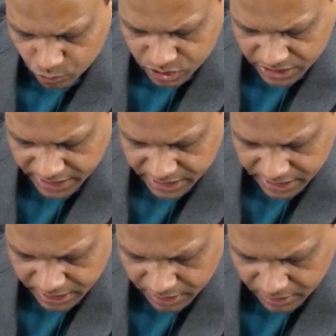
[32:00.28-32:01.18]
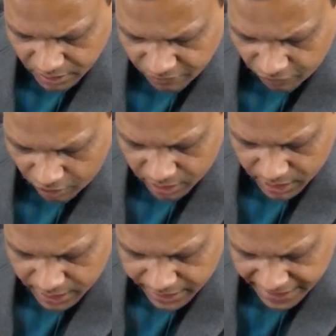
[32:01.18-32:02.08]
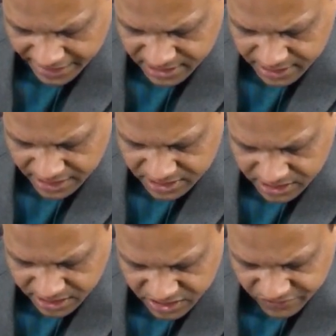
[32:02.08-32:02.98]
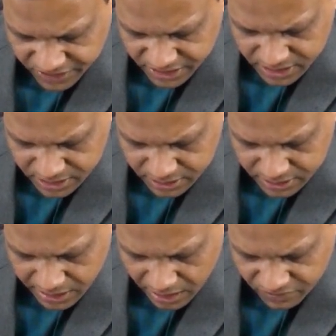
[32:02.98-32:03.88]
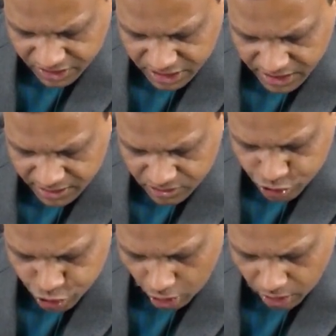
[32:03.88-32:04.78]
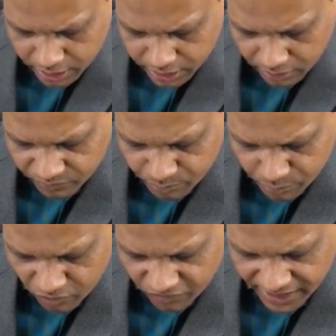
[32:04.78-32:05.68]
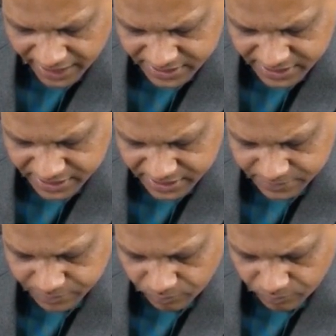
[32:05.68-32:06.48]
to stay there for less than 6 weeks, then we say short term prophylaxis.